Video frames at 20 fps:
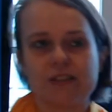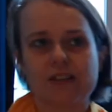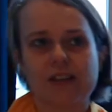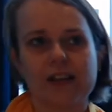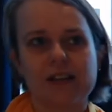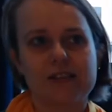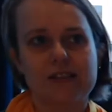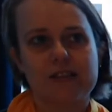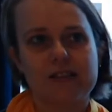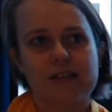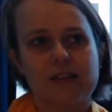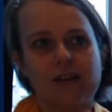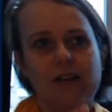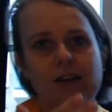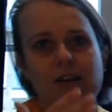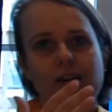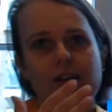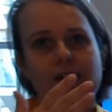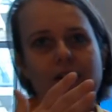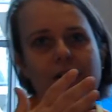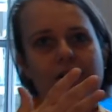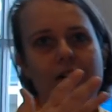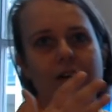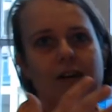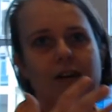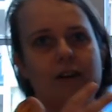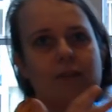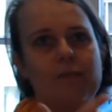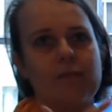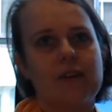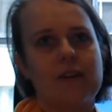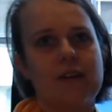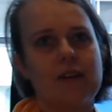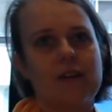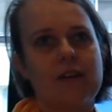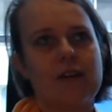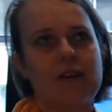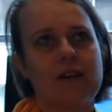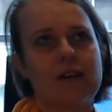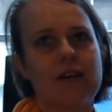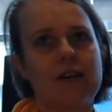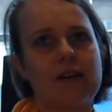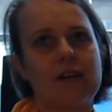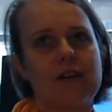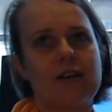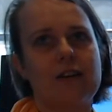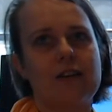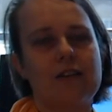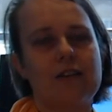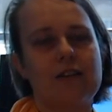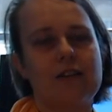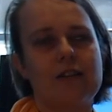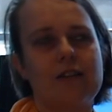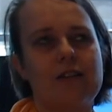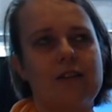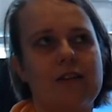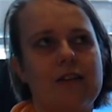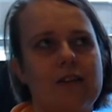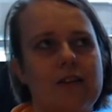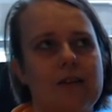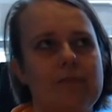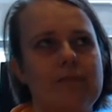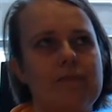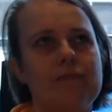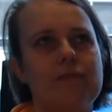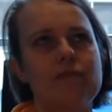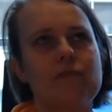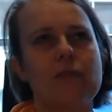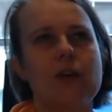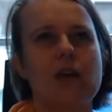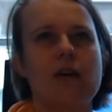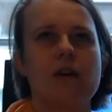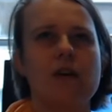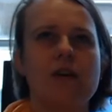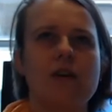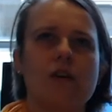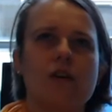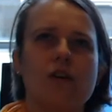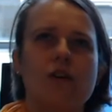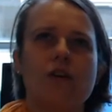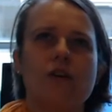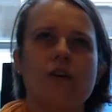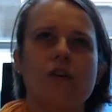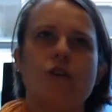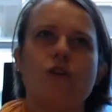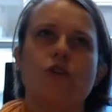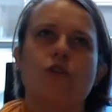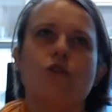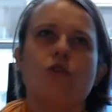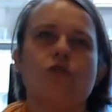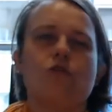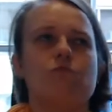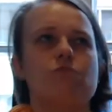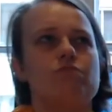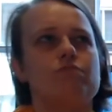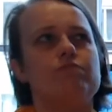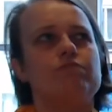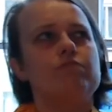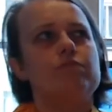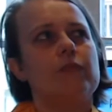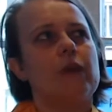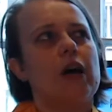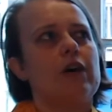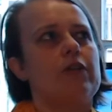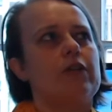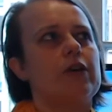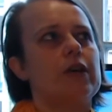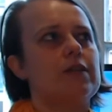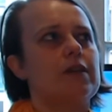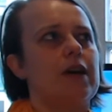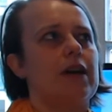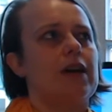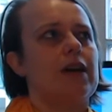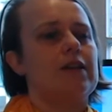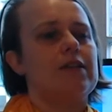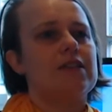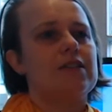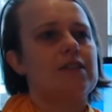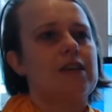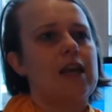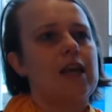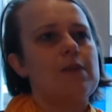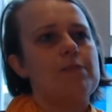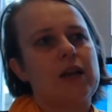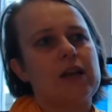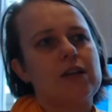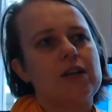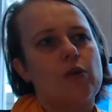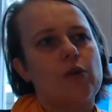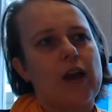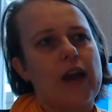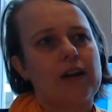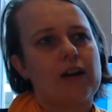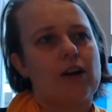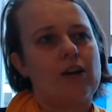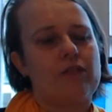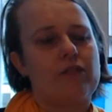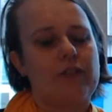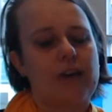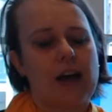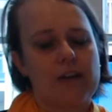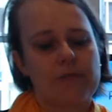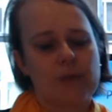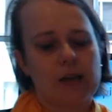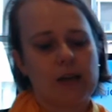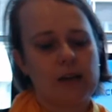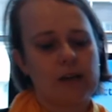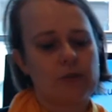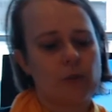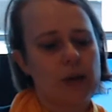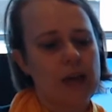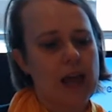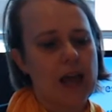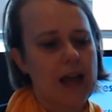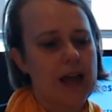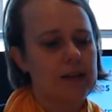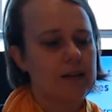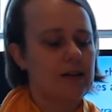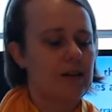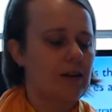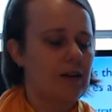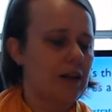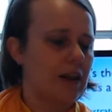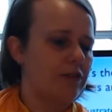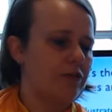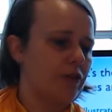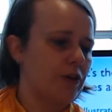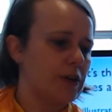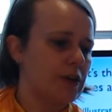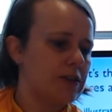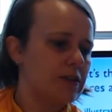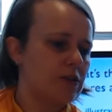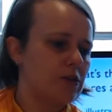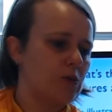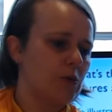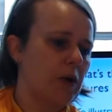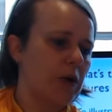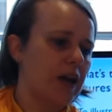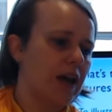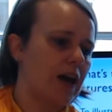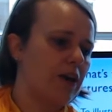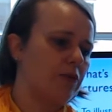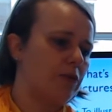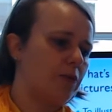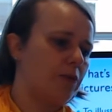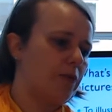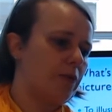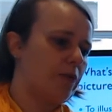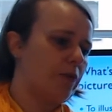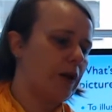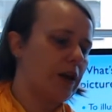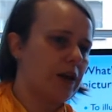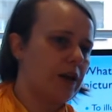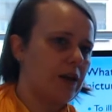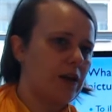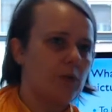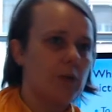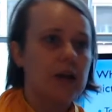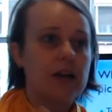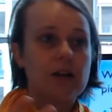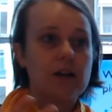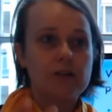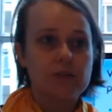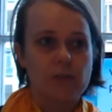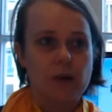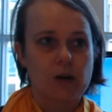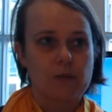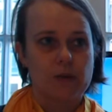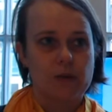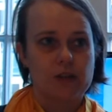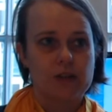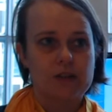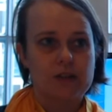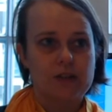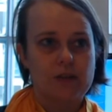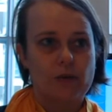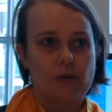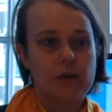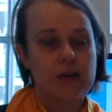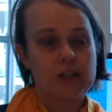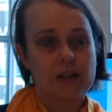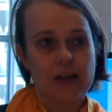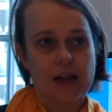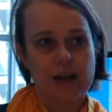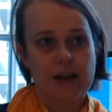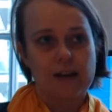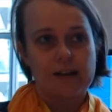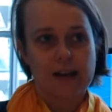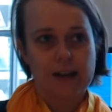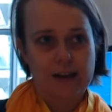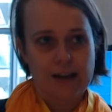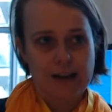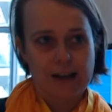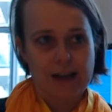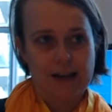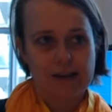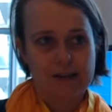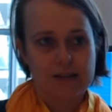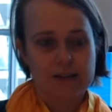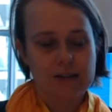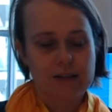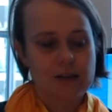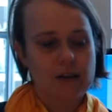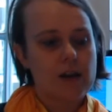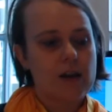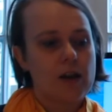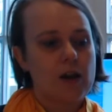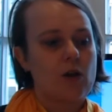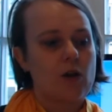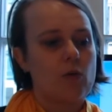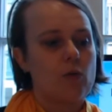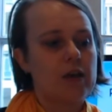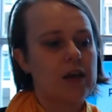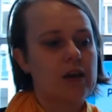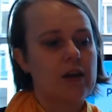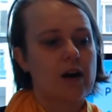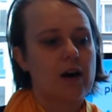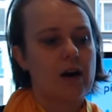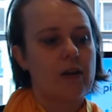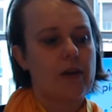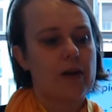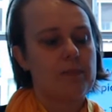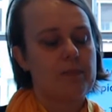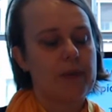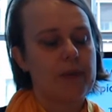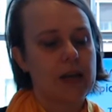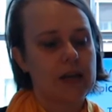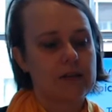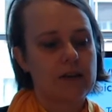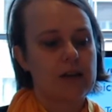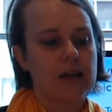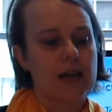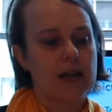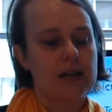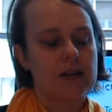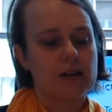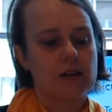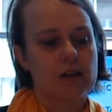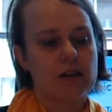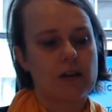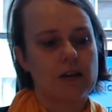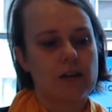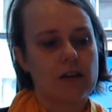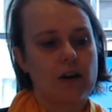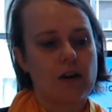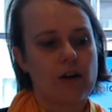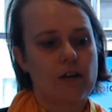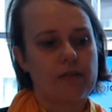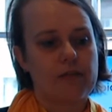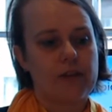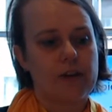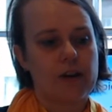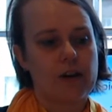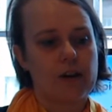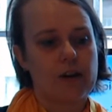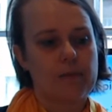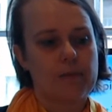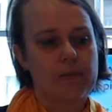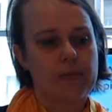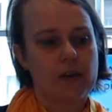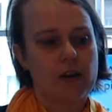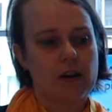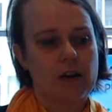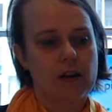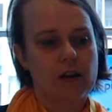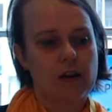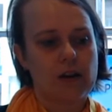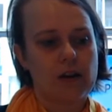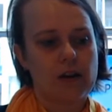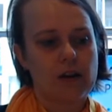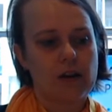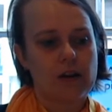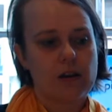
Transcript: It's yeah. um, uh, um, hmm, how do I say? Just keeping track of life because we have, like for instance, we have Wiki, Wikilos monuments originated in the Netherlands we got a big donation of the uh,